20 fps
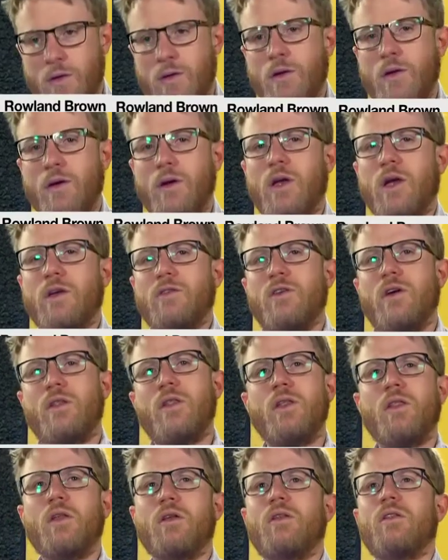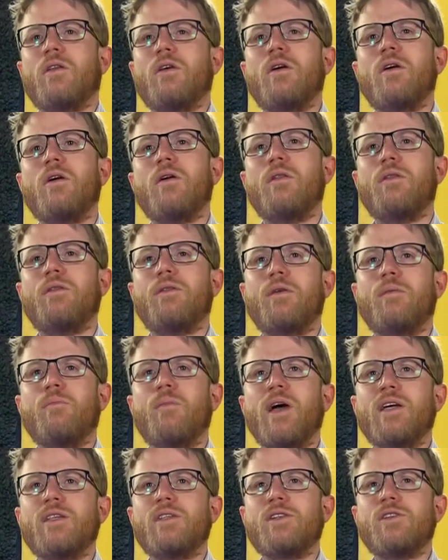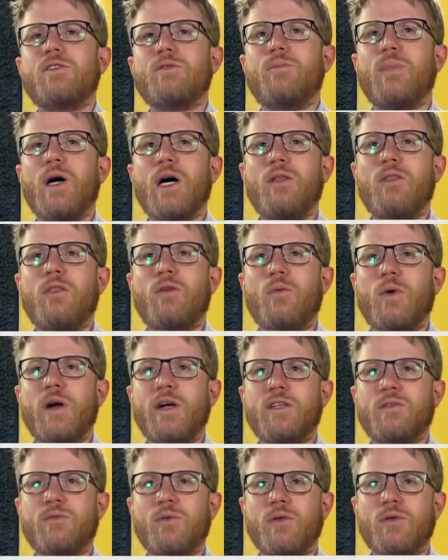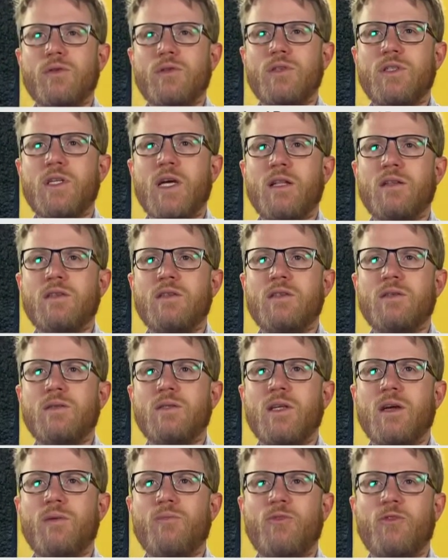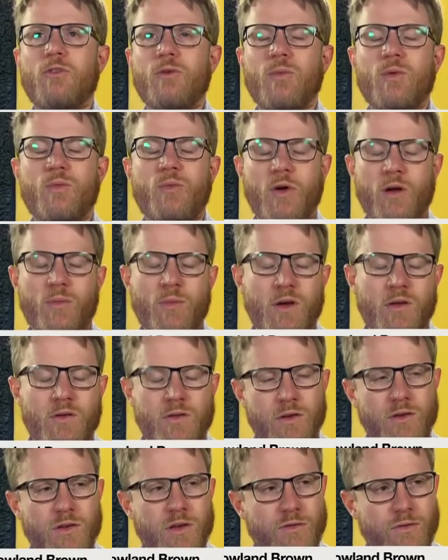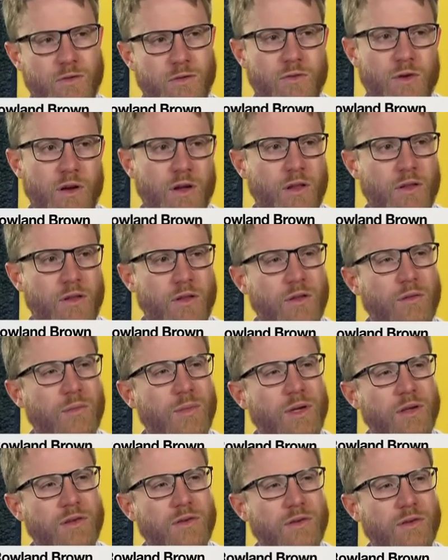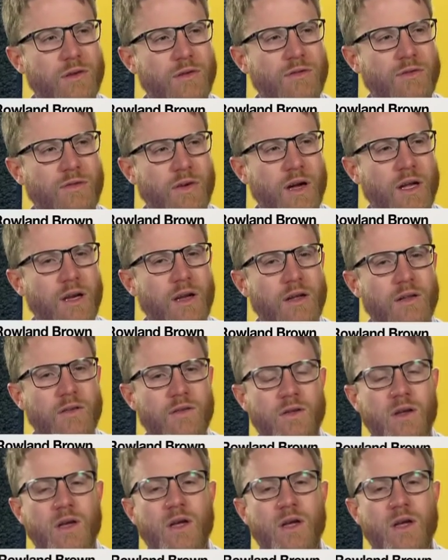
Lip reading: Okay, so I think that the message about the wage bill tends to stem from the Prime Minister's office rather than the Ministry of Finance.